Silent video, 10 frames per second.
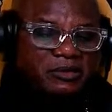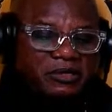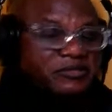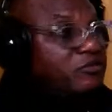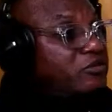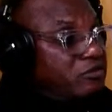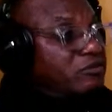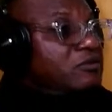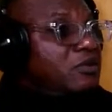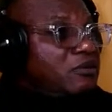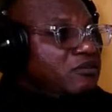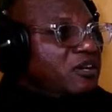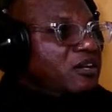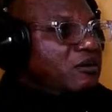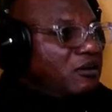is going through
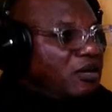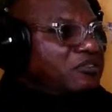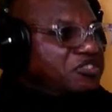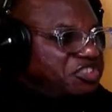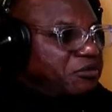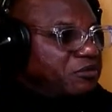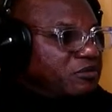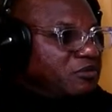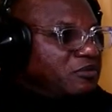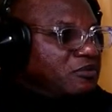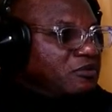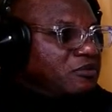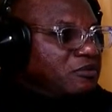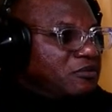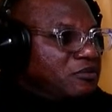hardship.
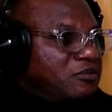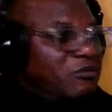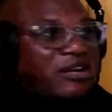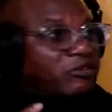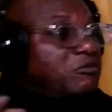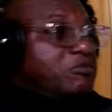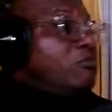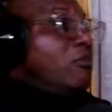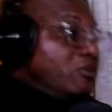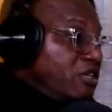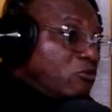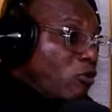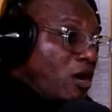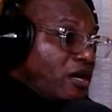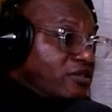It might not be money
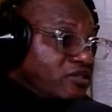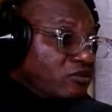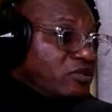wise, you